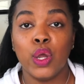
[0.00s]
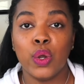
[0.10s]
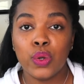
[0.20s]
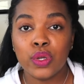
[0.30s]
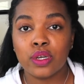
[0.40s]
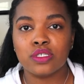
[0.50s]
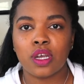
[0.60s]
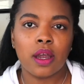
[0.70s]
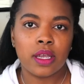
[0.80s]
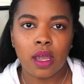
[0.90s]
who your
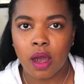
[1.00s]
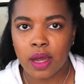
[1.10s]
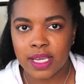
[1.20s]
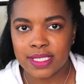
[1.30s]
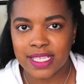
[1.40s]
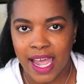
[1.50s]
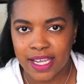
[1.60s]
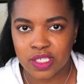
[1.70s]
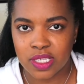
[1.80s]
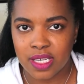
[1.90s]
target audience
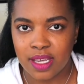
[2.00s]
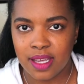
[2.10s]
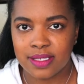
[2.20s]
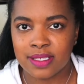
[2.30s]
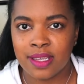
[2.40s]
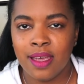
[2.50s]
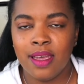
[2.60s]
actually is.